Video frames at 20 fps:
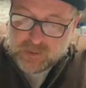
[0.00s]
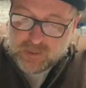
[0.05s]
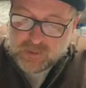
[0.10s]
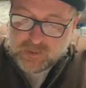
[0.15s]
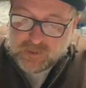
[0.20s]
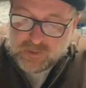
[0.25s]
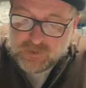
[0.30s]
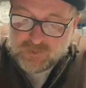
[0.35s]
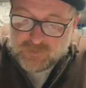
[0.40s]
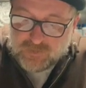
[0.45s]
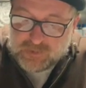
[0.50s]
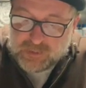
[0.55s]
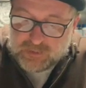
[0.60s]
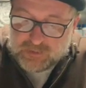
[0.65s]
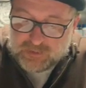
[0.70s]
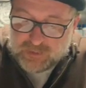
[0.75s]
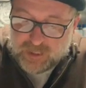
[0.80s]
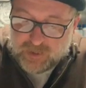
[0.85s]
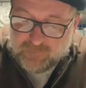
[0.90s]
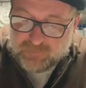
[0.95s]
Use the
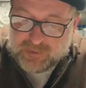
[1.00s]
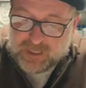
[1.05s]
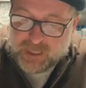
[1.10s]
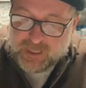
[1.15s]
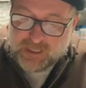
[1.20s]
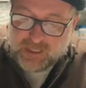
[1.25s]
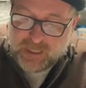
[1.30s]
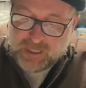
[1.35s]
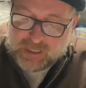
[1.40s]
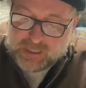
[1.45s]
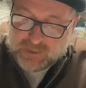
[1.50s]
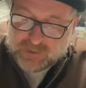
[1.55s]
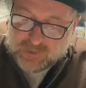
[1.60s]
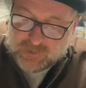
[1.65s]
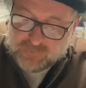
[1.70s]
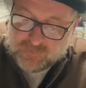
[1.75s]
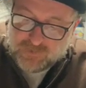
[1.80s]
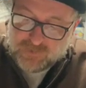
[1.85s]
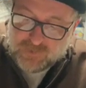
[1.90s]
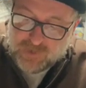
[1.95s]
same technique as you
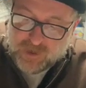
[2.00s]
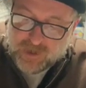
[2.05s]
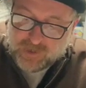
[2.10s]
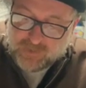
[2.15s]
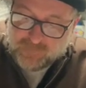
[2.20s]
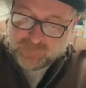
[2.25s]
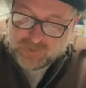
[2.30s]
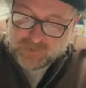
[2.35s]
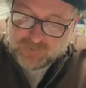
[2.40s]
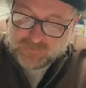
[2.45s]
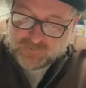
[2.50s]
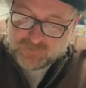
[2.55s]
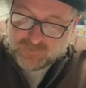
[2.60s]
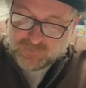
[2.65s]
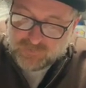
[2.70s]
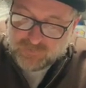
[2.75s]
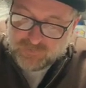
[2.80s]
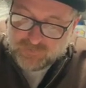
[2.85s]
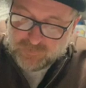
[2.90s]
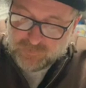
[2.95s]
were drawing when you
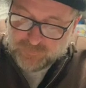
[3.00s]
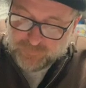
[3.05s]
drew